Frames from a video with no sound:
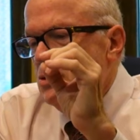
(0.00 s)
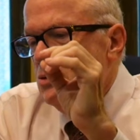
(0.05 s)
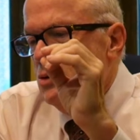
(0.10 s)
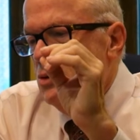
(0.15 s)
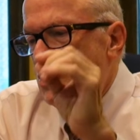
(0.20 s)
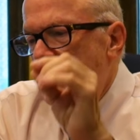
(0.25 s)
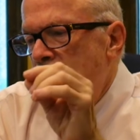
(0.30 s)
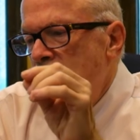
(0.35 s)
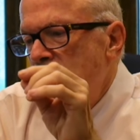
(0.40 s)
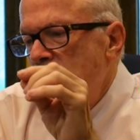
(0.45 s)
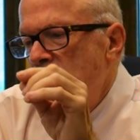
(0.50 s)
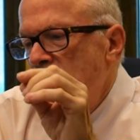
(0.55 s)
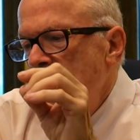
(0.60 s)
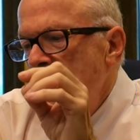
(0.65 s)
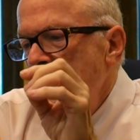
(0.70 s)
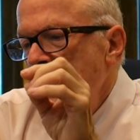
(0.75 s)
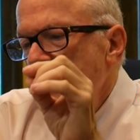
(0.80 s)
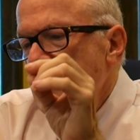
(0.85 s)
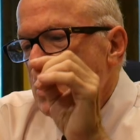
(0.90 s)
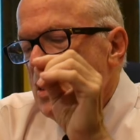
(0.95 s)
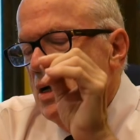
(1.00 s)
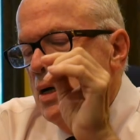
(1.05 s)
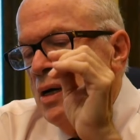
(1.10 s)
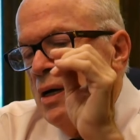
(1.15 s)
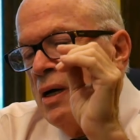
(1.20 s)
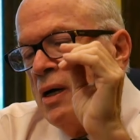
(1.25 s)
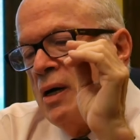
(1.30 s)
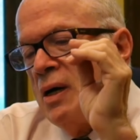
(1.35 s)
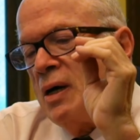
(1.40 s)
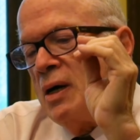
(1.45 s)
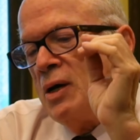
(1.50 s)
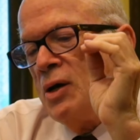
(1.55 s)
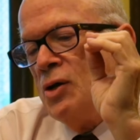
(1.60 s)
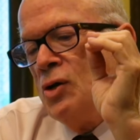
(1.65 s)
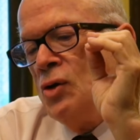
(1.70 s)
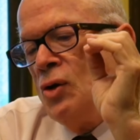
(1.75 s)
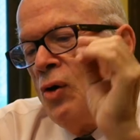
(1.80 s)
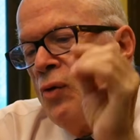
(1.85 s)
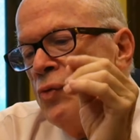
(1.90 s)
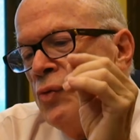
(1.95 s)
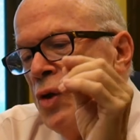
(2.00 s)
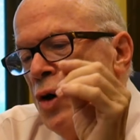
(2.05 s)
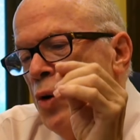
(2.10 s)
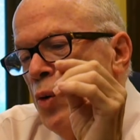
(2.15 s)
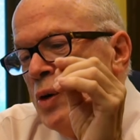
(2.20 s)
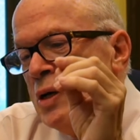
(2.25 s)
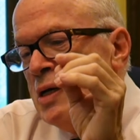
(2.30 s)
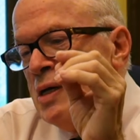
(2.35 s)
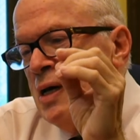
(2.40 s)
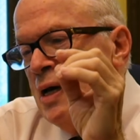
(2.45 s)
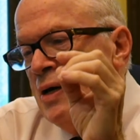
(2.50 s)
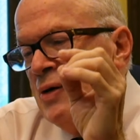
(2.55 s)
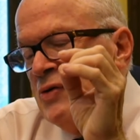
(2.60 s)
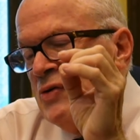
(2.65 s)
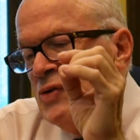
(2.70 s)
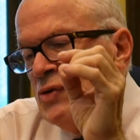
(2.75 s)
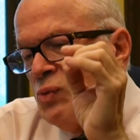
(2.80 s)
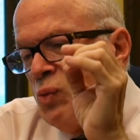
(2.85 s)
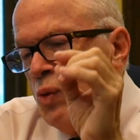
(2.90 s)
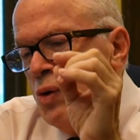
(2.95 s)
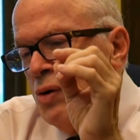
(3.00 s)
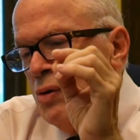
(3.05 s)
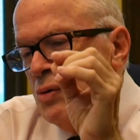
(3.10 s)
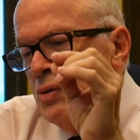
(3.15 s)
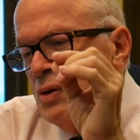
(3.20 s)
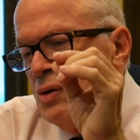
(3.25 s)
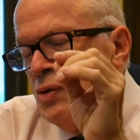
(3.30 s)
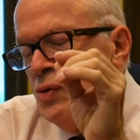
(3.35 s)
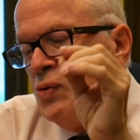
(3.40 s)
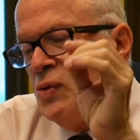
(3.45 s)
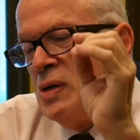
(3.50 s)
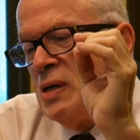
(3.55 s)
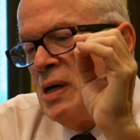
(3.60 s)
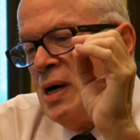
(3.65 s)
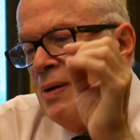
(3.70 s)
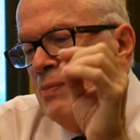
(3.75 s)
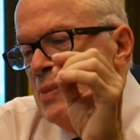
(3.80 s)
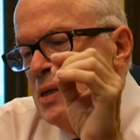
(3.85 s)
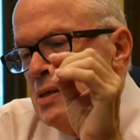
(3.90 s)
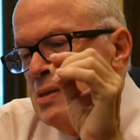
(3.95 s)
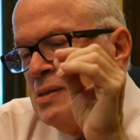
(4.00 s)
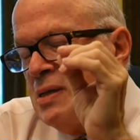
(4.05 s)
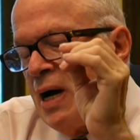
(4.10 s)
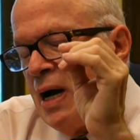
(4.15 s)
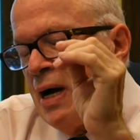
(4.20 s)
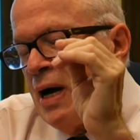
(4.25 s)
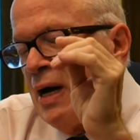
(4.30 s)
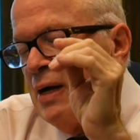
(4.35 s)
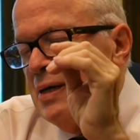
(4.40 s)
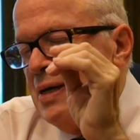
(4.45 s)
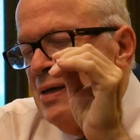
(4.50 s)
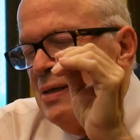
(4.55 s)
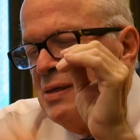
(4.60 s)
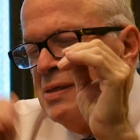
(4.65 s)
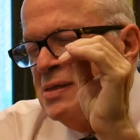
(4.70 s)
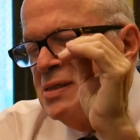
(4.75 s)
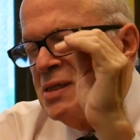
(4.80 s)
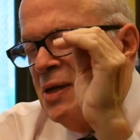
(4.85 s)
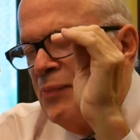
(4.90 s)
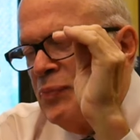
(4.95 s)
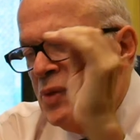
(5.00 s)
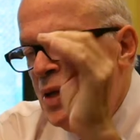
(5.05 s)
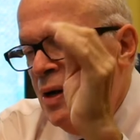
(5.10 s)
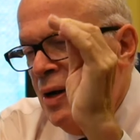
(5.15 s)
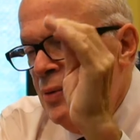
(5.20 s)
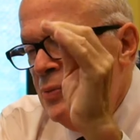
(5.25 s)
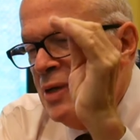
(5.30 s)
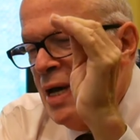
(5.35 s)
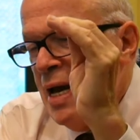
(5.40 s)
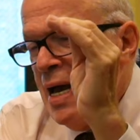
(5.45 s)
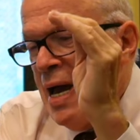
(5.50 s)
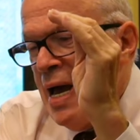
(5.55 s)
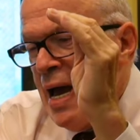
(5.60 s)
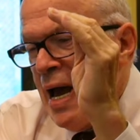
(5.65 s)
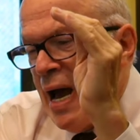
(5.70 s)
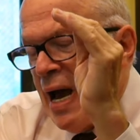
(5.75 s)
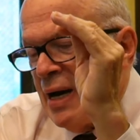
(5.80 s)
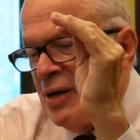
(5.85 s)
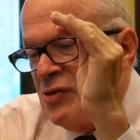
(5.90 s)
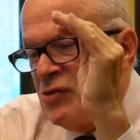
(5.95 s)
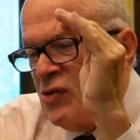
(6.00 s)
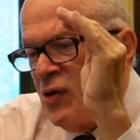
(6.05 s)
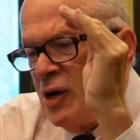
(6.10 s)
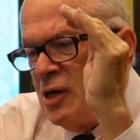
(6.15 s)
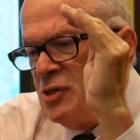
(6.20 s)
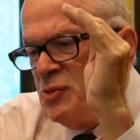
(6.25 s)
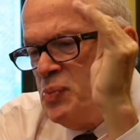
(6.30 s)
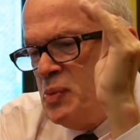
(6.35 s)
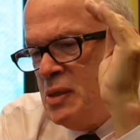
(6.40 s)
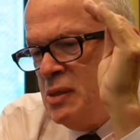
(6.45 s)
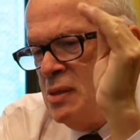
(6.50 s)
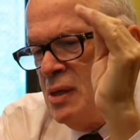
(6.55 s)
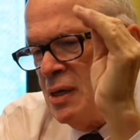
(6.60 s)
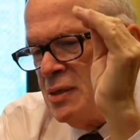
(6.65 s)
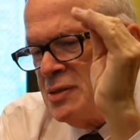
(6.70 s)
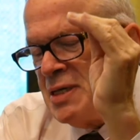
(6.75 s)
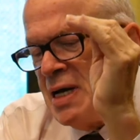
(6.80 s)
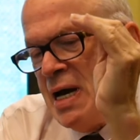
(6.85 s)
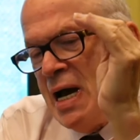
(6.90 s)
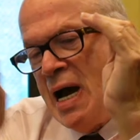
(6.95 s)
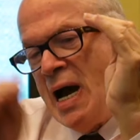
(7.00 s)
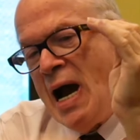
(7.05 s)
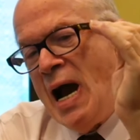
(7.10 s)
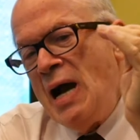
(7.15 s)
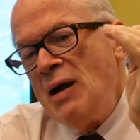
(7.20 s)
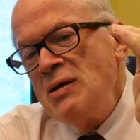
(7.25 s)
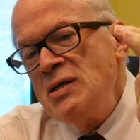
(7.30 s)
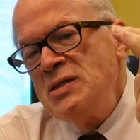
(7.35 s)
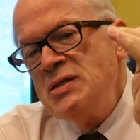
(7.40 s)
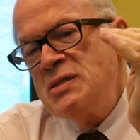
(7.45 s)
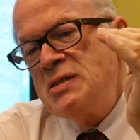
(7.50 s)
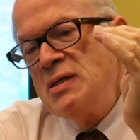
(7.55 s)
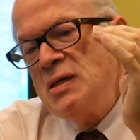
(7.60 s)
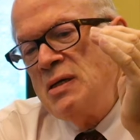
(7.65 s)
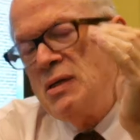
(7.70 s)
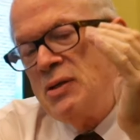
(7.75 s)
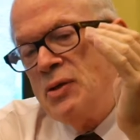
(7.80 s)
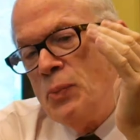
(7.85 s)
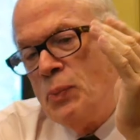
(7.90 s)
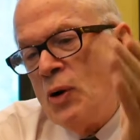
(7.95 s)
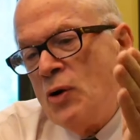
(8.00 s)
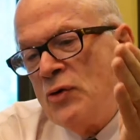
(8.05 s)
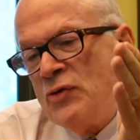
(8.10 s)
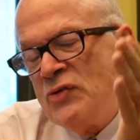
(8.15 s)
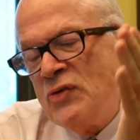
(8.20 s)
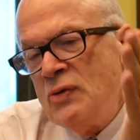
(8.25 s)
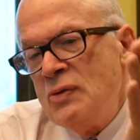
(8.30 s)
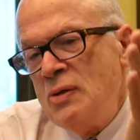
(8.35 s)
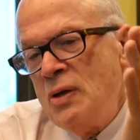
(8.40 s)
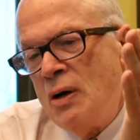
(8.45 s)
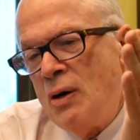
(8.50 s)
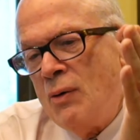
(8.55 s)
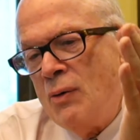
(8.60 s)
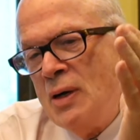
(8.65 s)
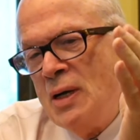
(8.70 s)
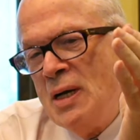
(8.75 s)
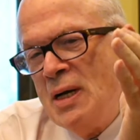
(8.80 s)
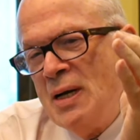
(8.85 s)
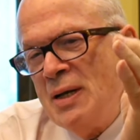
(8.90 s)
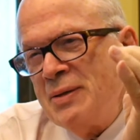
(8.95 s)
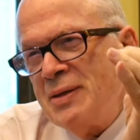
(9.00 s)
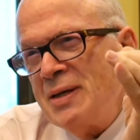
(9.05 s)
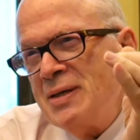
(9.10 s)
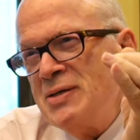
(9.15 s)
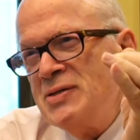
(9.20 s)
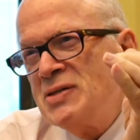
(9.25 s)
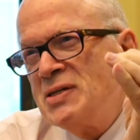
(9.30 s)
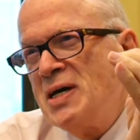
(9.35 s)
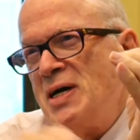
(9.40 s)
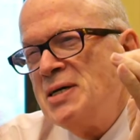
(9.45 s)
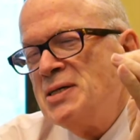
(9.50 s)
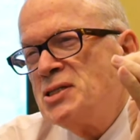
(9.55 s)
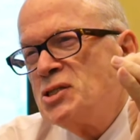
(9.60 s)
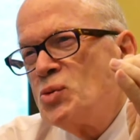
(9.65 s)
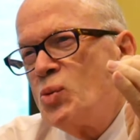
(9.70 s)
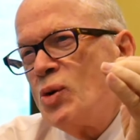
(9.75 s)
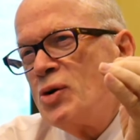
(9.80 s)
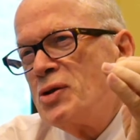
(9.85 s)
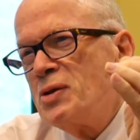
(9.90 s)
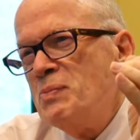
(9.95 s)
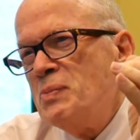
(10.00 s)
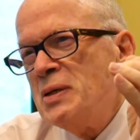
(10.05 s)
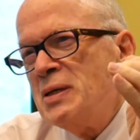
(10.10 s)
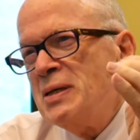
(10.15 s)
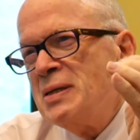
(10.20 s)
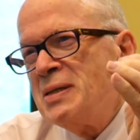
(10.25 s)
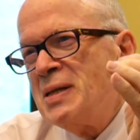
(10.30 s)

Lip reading: lawyer. You don't know what a case is worth. You can come in and I get this sometimes and it drives me nuts. How does the person know that his case is worth $1 million?